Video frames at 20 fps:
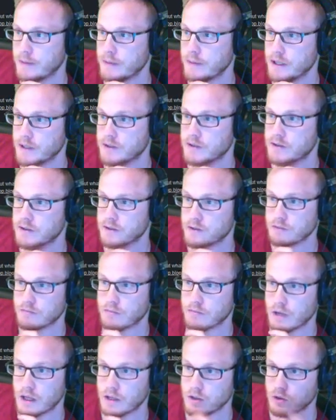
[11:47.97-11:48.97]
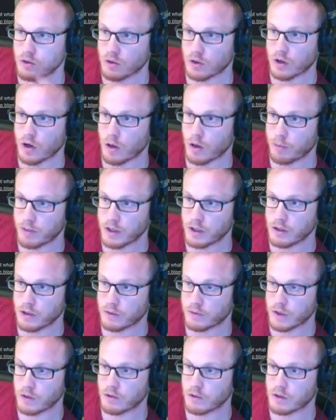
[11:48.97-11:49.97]
is in your copy
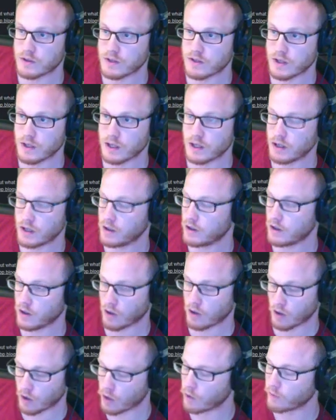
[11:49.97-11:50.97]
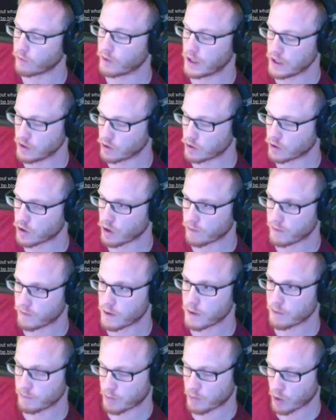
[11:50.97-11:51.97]
of Unity, in your
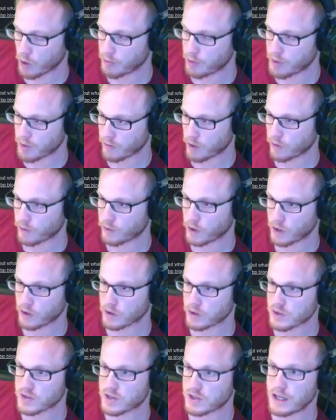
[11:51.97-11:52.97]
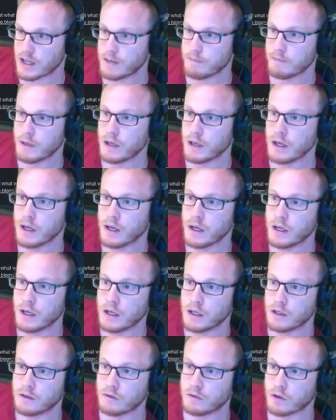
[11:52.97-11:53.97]
copy of Off-Grid on Steam,
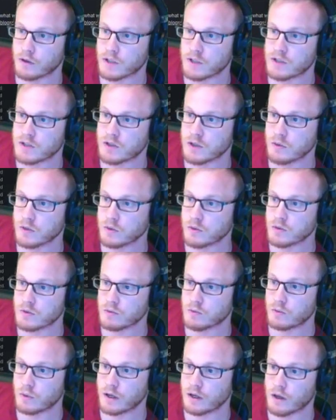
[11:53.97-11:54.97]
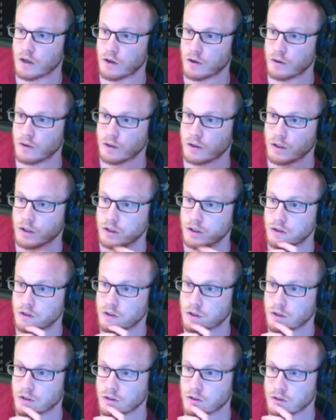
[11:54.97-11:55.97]
you've got this tools window, and you
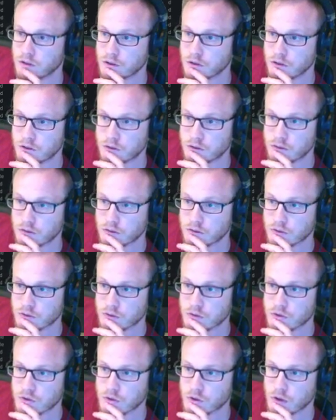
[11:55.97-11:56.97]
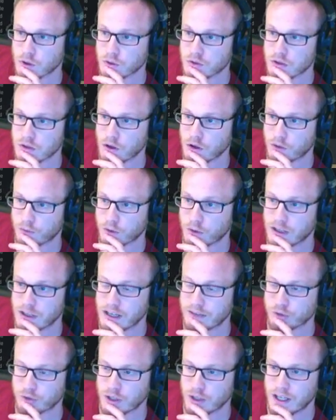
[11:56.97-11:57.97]
can scroll to the Off-Grid
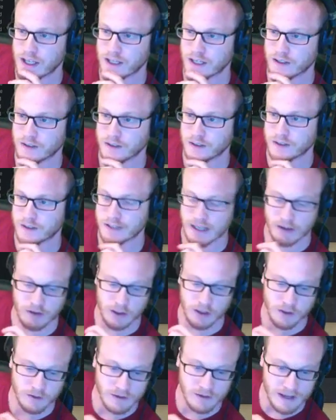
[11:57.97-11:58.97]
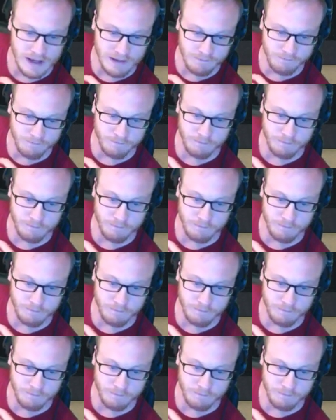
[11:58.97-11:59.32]
level kit and download that.